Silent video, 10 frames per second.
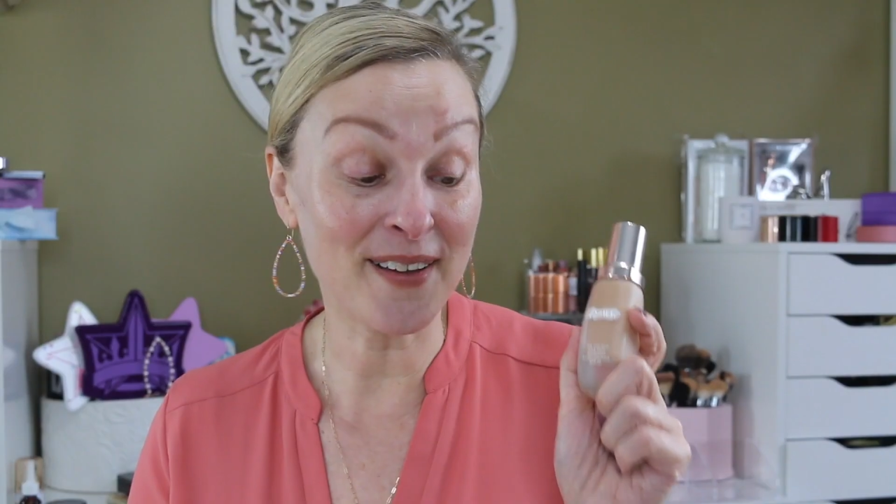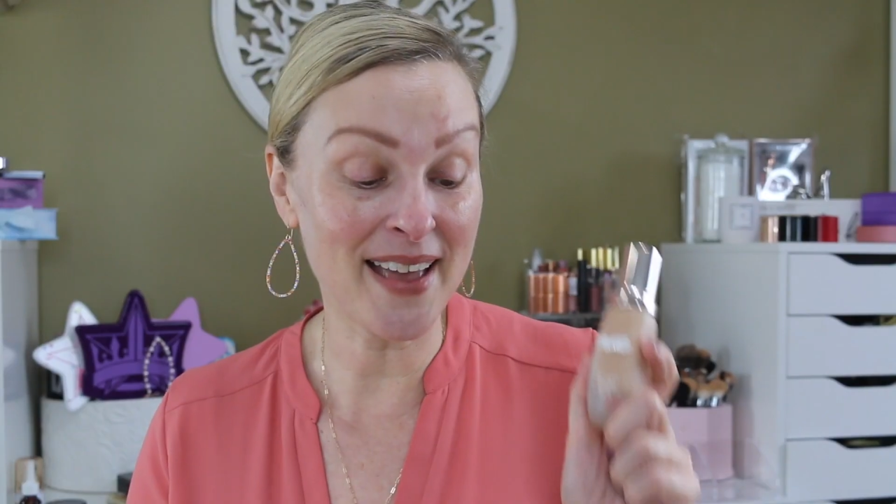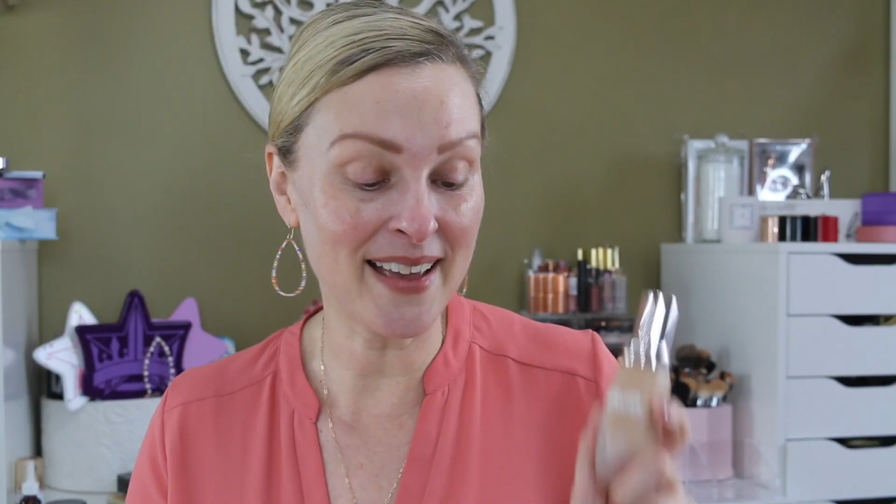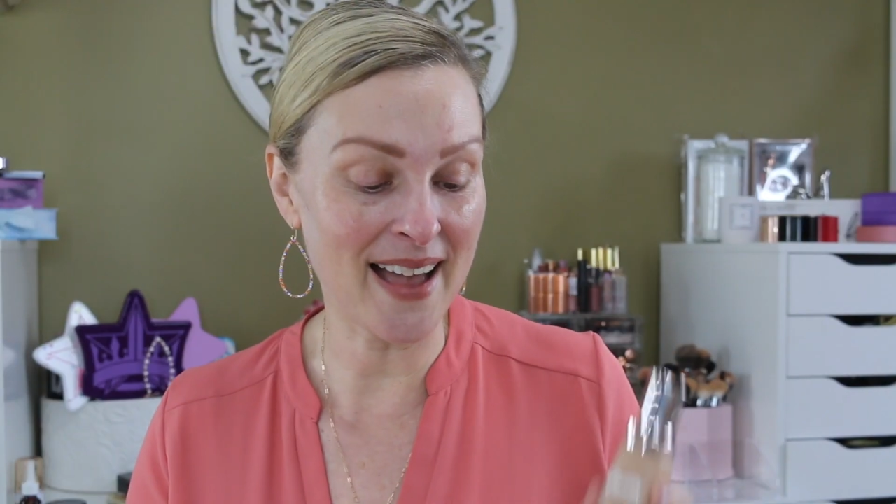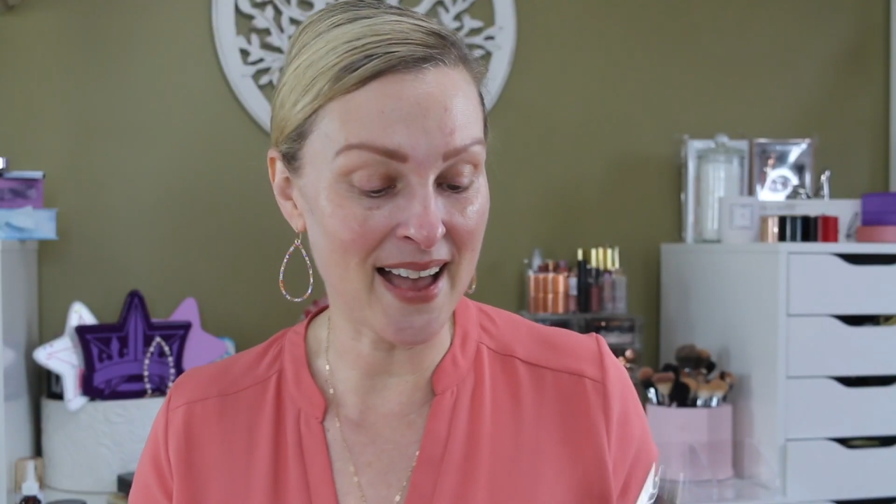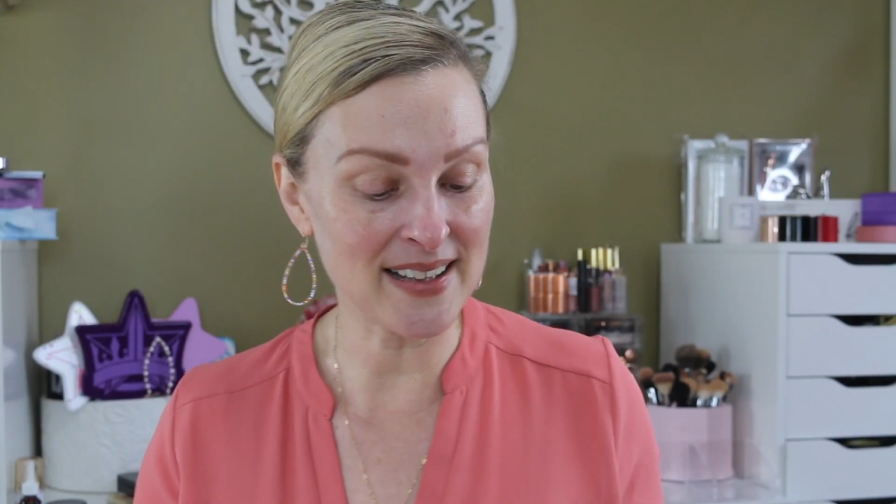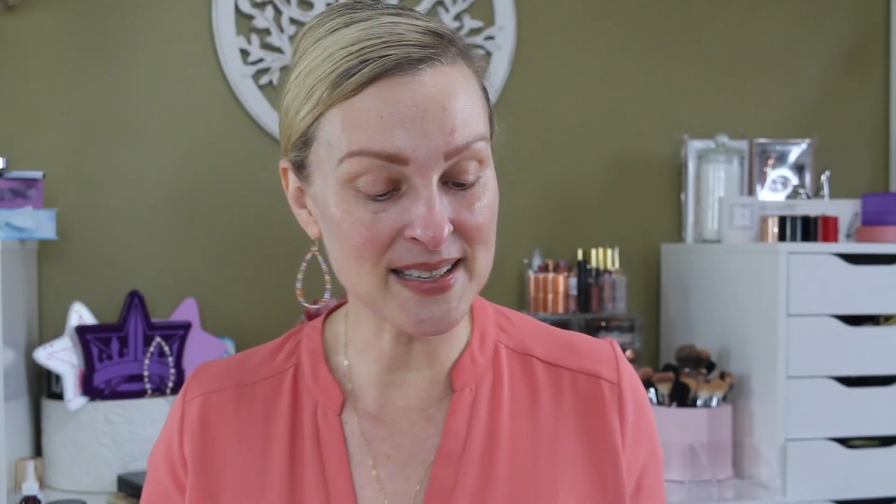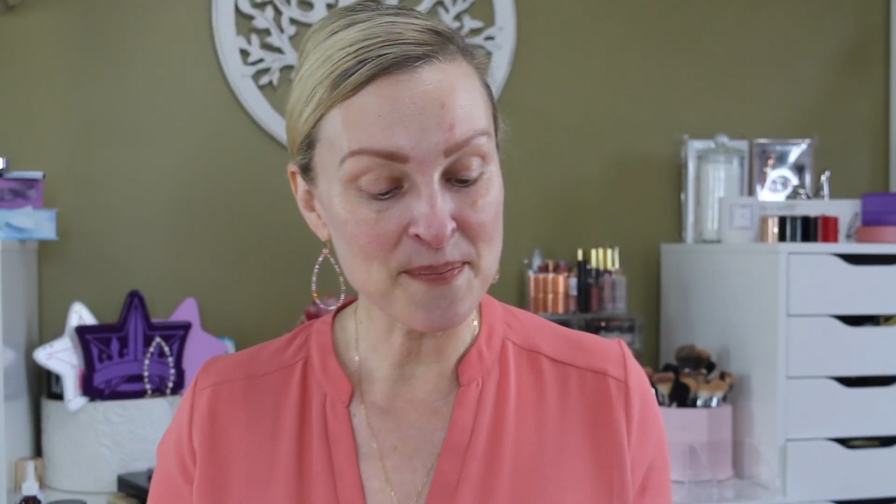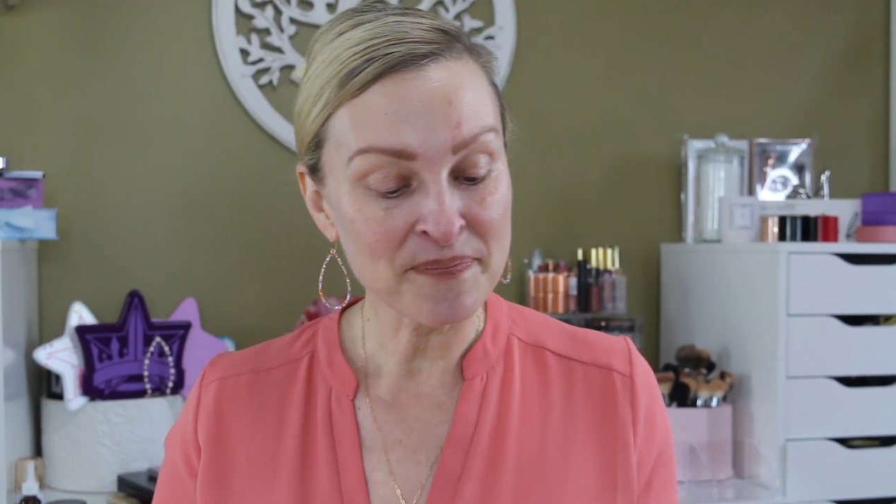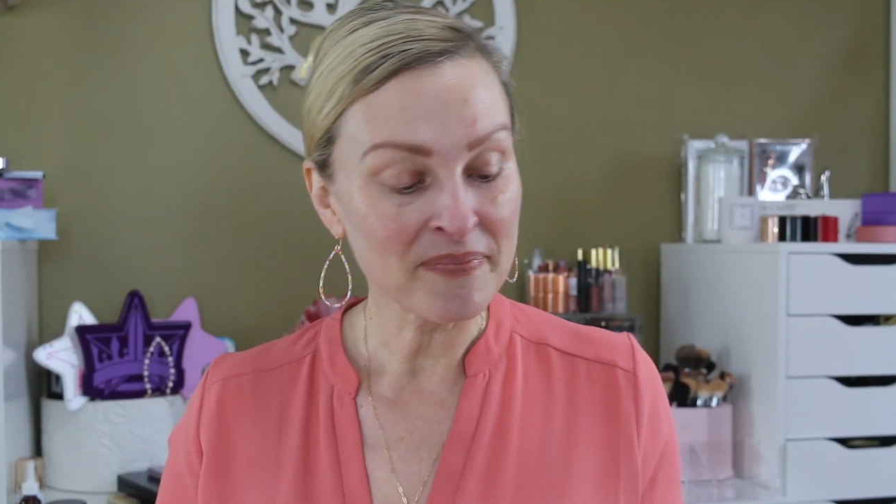Okay guys,
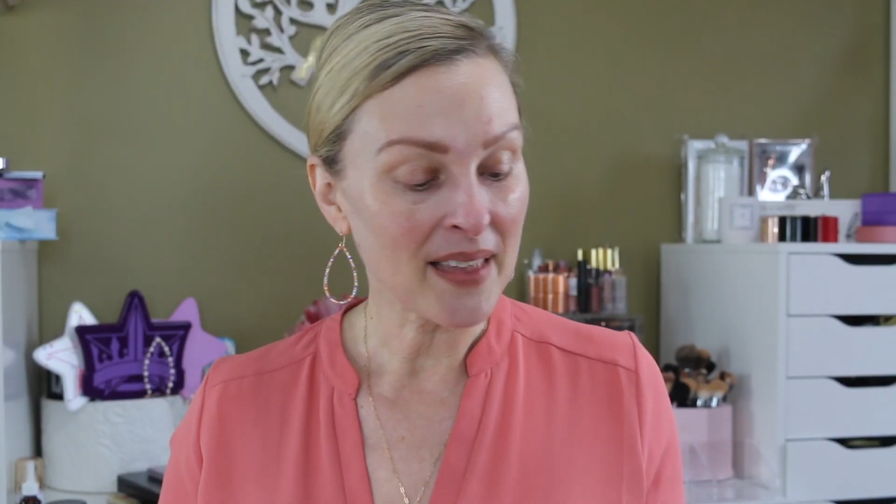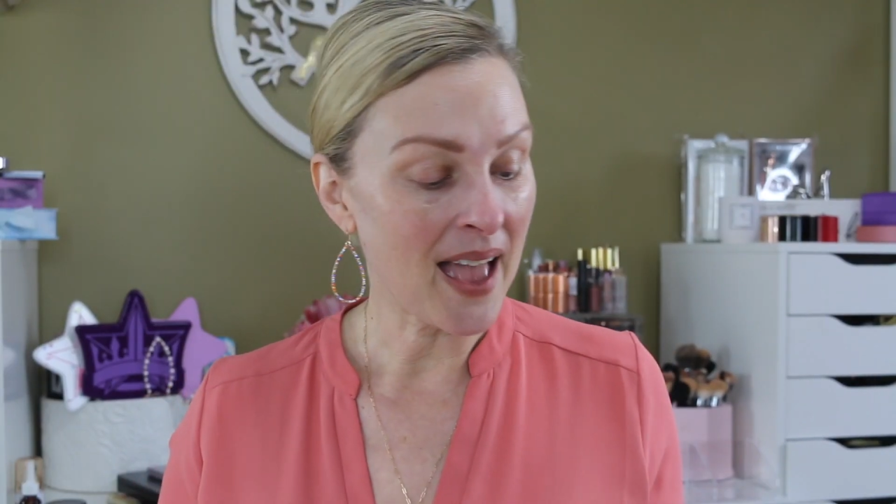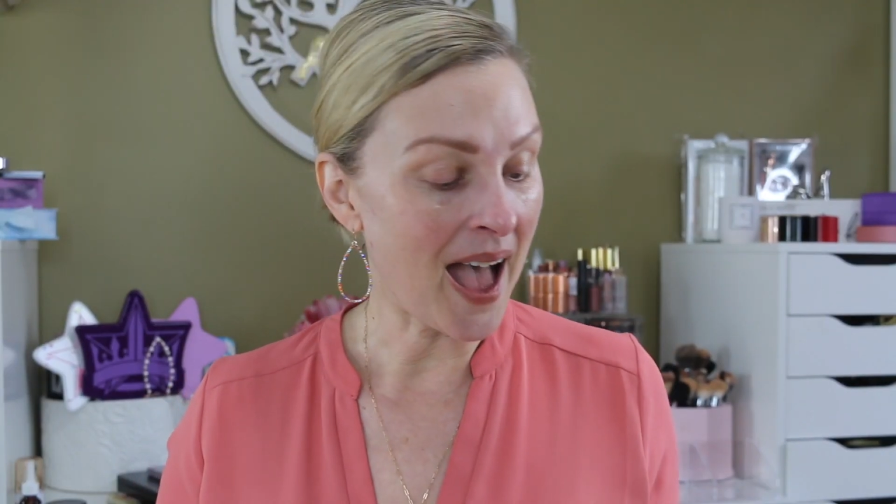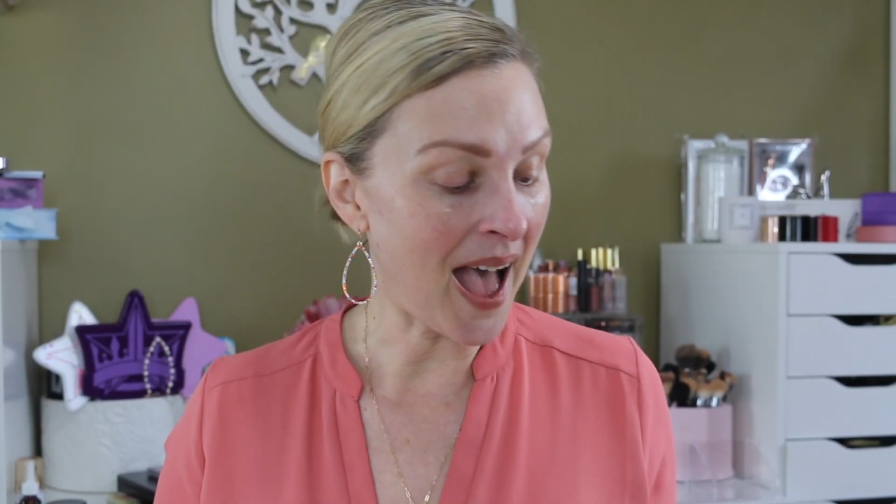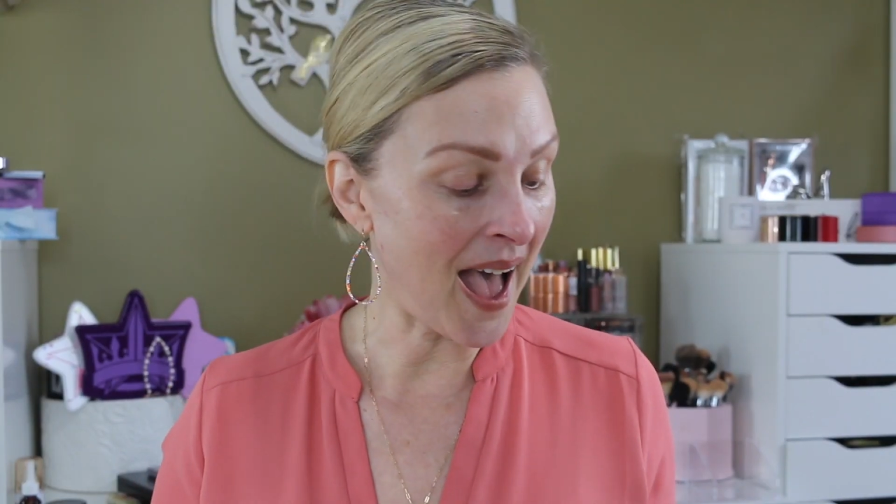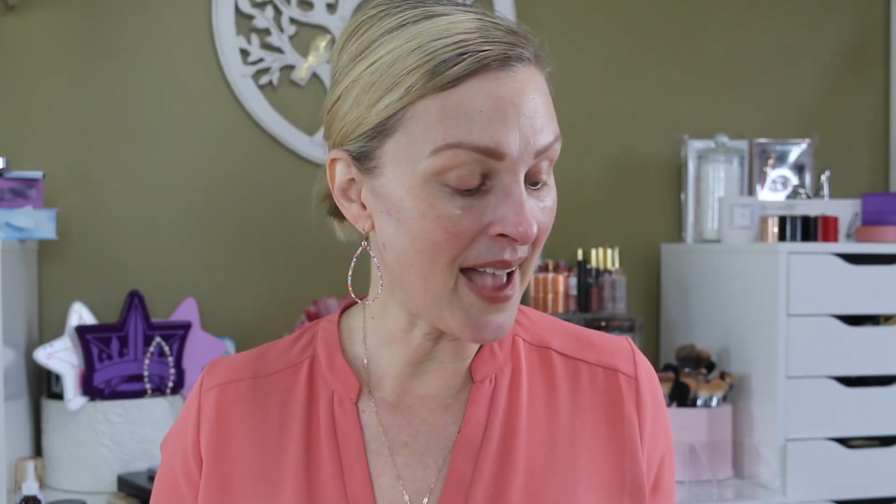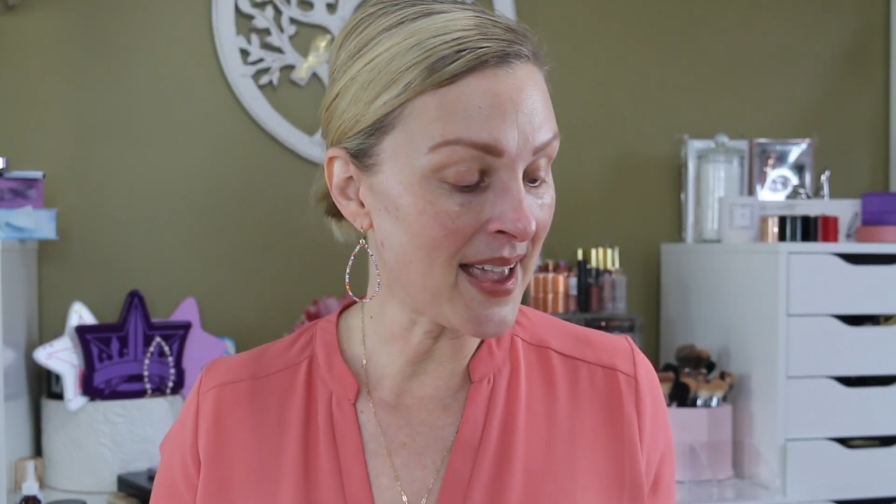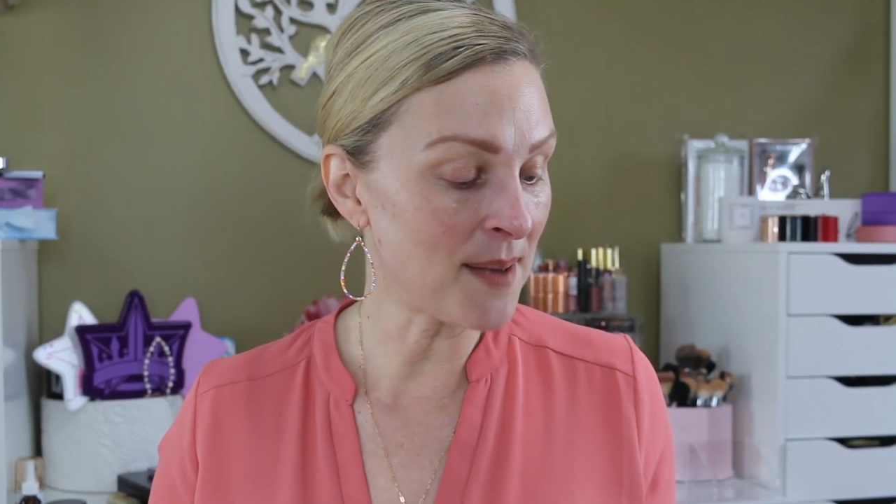I